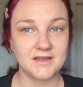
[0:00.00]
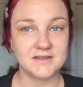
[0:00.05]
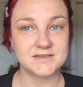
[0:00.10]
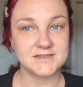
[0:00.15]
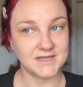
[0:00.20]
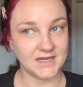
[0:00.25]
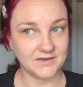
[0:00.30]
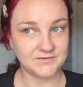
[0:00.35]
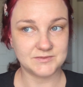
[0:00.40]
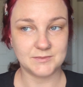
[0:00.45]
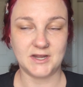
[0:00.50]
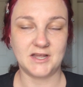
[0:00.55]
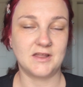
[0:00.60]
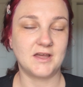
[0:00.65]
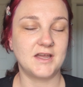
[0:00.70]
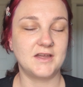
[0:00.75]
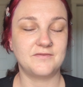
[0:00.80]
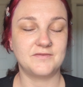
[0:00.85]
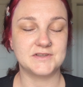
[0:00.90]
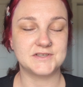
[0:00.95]
saves my
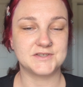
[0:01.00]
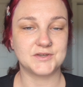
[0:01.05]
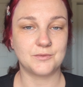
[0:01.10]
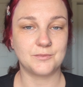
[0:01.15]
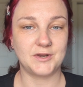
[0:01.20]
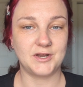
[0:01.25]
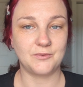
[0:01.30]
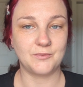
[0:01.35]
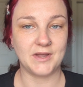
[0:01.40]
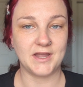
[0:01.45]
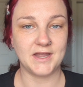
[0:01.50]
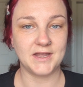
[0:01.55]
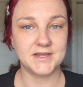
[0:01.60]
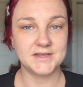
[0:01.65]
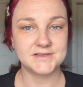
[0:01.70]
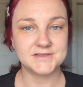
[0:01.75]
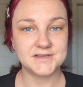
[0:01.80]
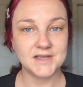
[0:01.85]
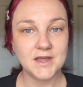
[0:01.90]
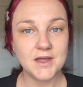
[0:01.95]
life in so many
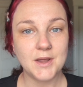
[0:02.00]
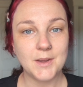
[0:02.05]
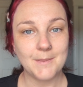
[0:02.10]
ways.